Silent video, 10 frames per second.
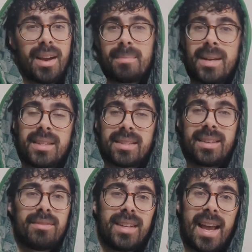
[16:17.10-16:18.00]
I made this
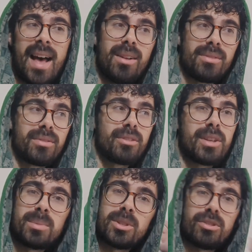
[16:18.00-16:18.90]
lovely elf
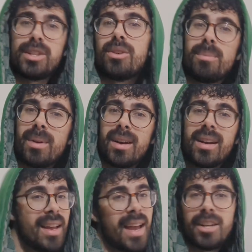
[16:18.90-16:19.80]
Christmas tree topper,
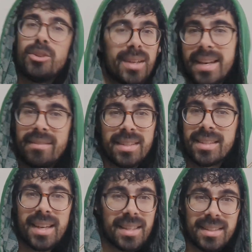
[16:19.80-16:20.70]
and you can never
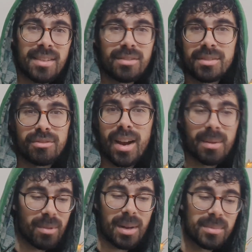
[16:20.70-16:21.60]
see it. It's never in
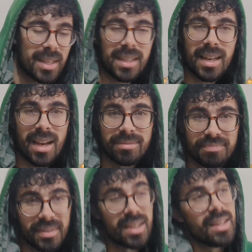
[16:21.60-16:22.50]
frame when I'm sitting down.
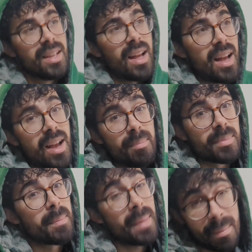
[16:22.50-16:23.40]

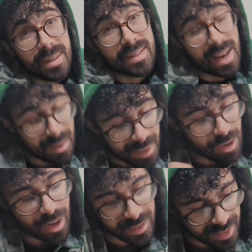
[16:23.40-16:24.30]
That being said, I'm now
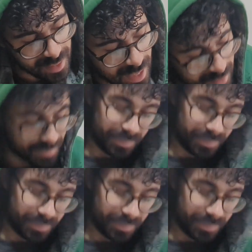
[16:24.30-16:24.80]
going to sit down.